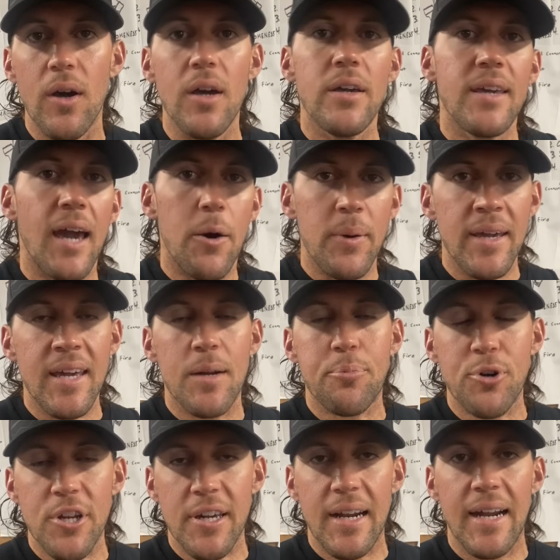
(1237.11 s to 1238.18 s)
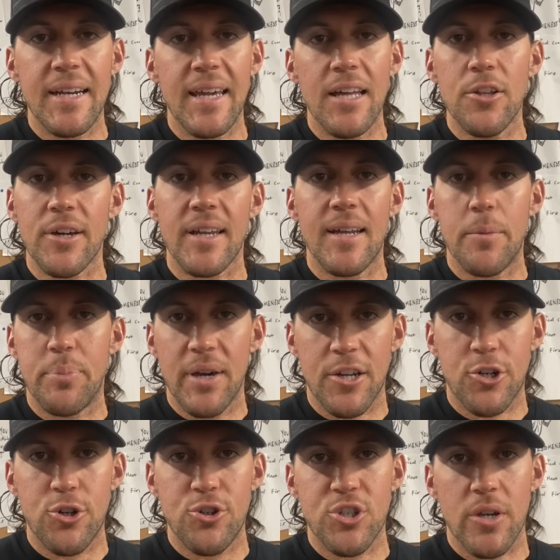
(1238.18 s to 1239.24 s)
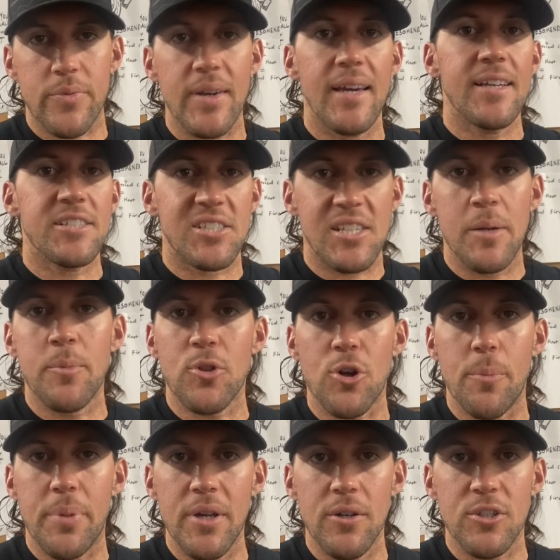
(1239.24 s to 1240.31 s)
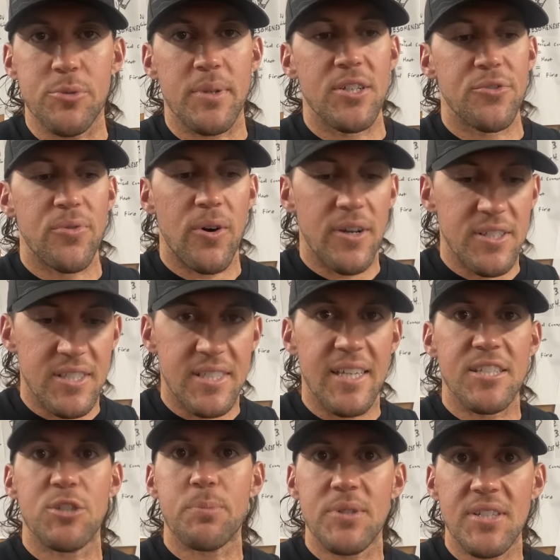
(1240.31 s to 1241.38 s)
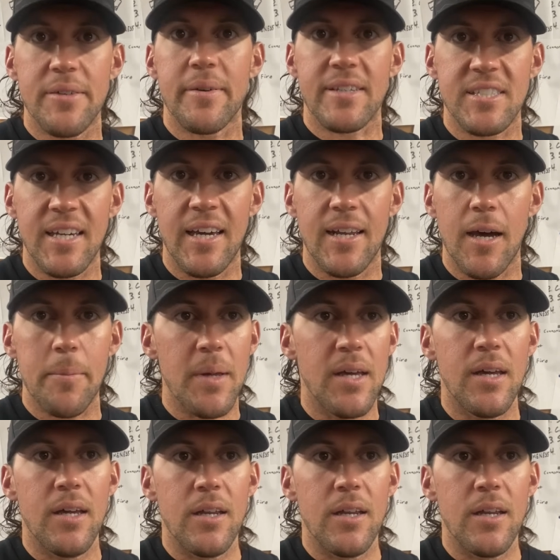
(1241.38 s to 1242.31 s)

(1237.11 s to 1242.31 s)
Yeah, we can get a pretty good idea looking at pictures of similar builds, but as far as this specific setup,